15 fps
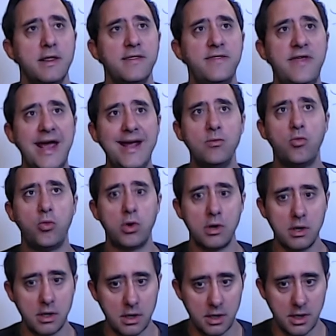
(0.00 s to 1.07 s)
They
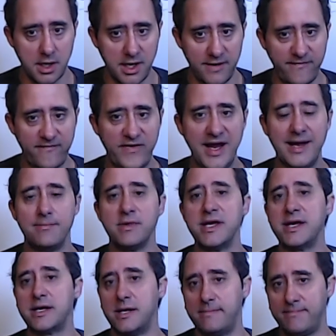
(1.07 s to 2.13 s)
were a
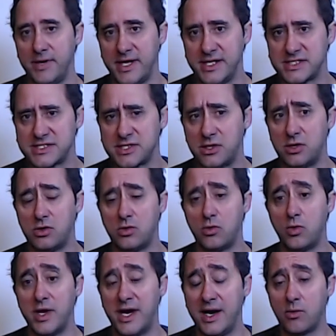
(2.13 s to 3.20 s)
family company. So
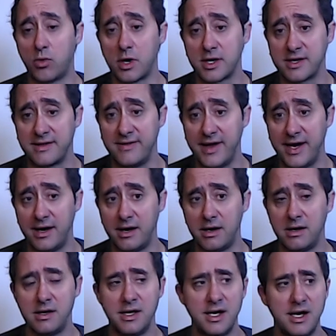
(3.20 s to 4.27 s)
when I worked
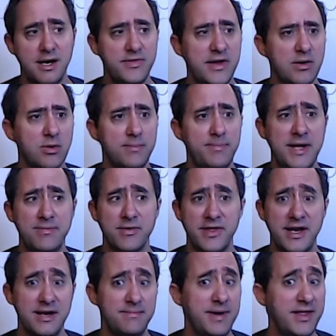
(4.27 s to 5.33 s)
there, there were people
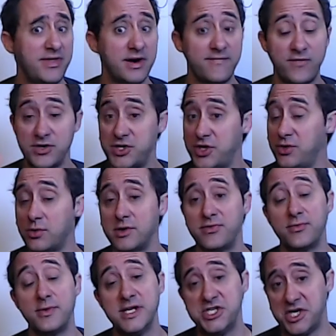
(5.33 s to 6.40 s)
that had been there for 2 or
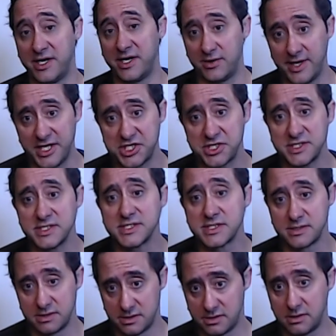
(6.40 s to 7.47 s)
3
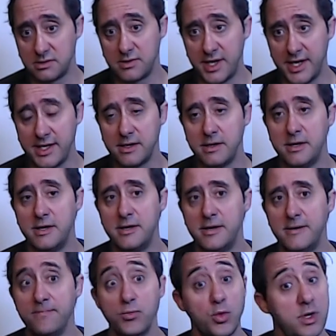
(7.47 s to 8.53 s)
generations, right?
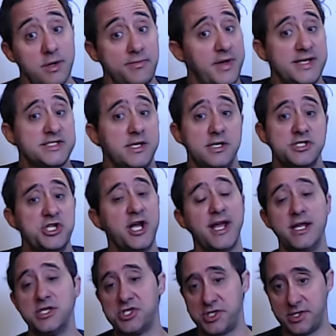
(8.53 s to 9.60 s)
Well, that's all
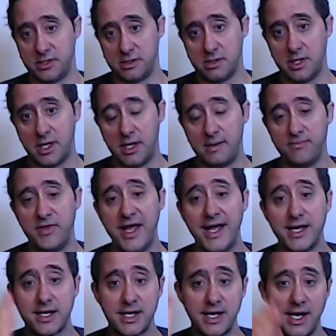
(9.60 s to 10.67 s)
changed.
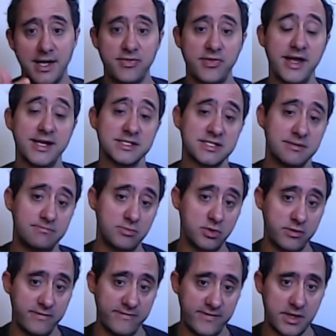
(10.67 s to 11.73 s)
They cut things and
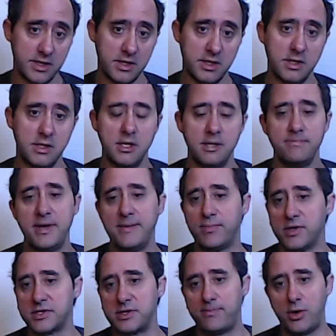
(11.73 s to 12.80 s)
moved
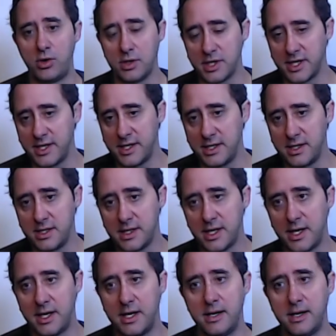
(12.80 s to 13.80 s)
people to Poland.